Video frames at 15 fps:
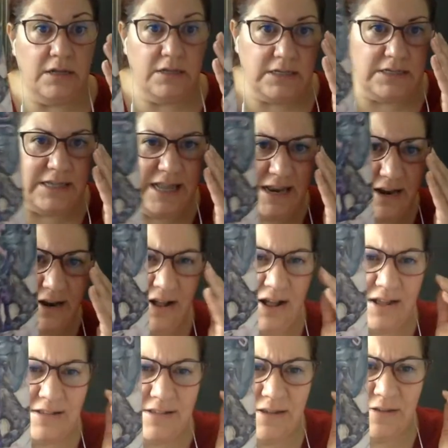Isn't that an
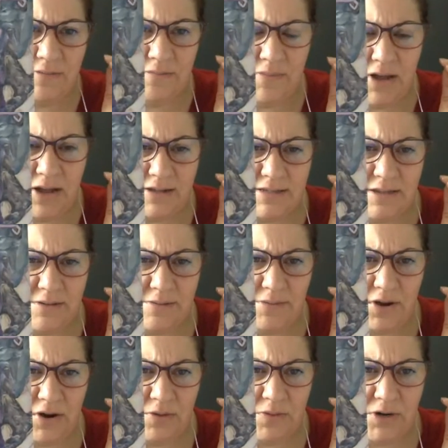awesome, awesome
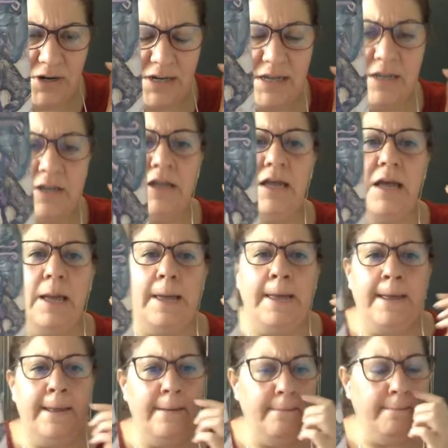artwork?
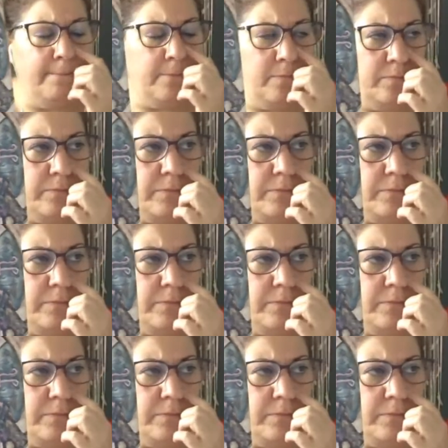Um,